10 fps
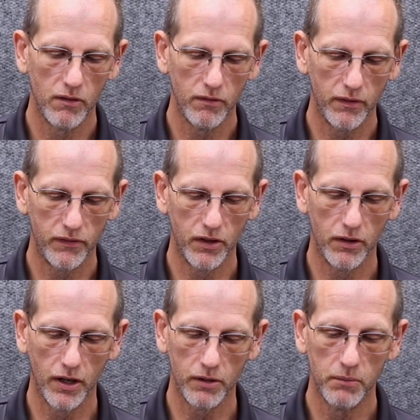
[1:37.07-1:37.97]
reviewed
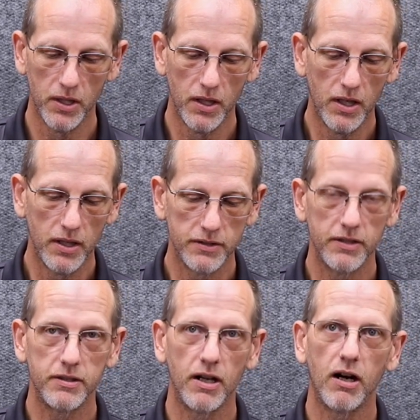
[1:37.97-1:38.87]
on them. Since
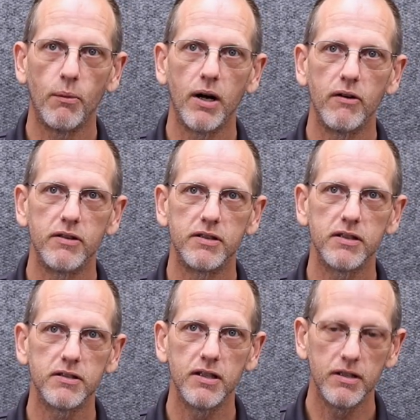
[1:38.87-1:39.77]
they are water
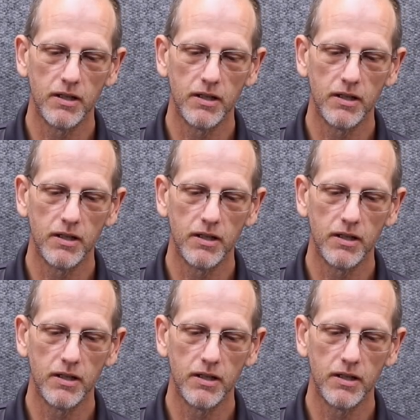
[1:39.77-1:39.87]
resistant,